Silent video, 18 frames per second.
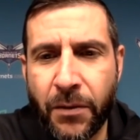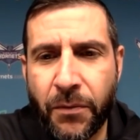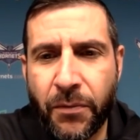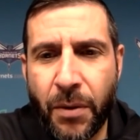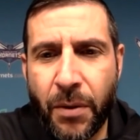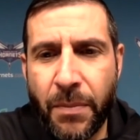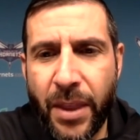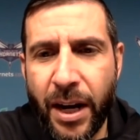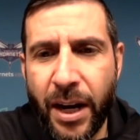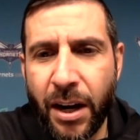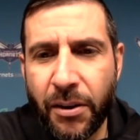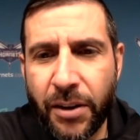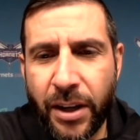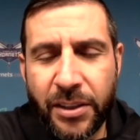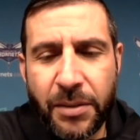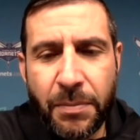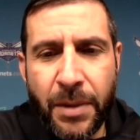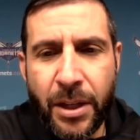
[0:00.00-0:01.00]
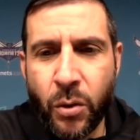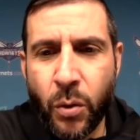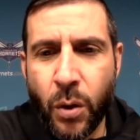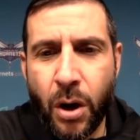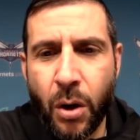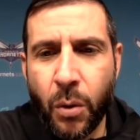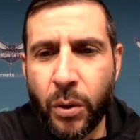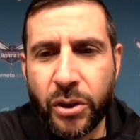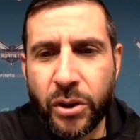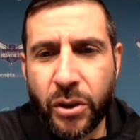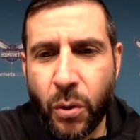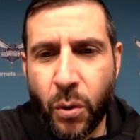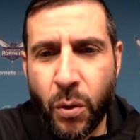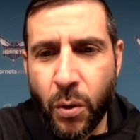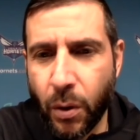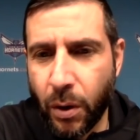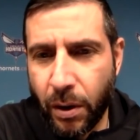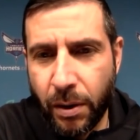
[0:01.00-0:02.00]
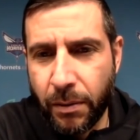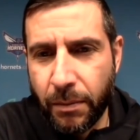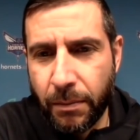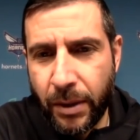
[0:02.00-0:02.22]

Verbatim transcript: From there, it doesn't mean you always score.